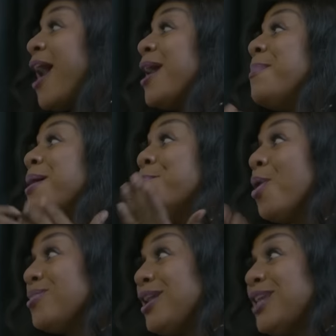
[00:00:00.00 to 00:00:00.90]
I am a
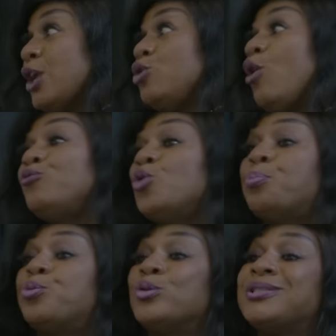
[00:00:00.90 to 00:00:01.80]
mother that loves to
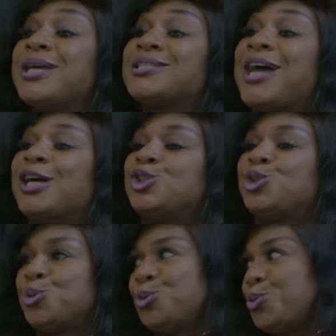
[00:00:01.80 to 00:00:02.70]
protect her
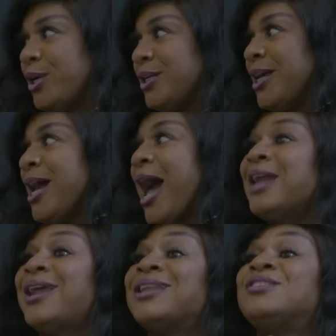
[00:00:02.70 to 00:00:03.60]
children
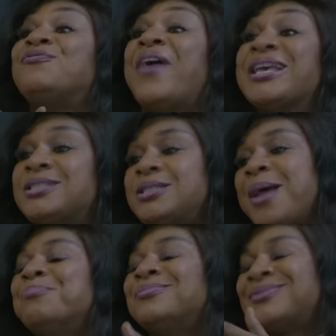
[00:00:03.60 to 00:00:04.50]
and advise them